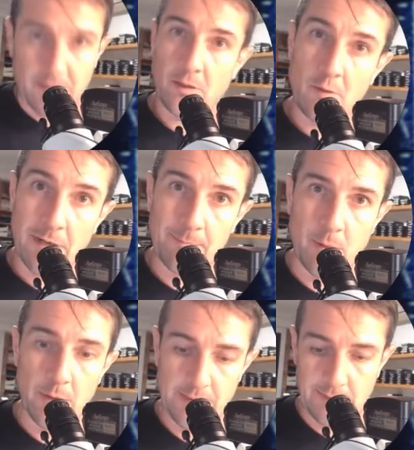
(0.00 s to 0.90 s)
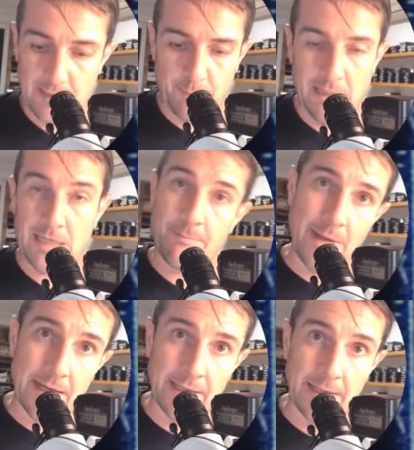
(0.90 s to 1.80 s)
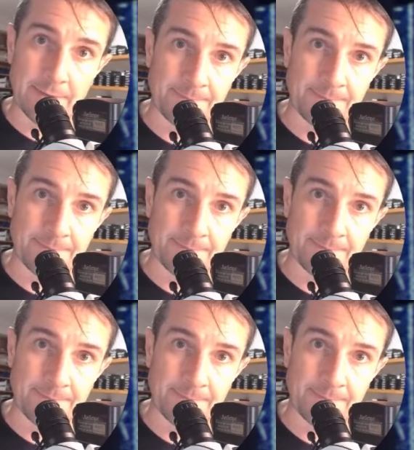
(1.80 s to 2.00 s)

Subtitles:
the correct points. Let's plug it back in.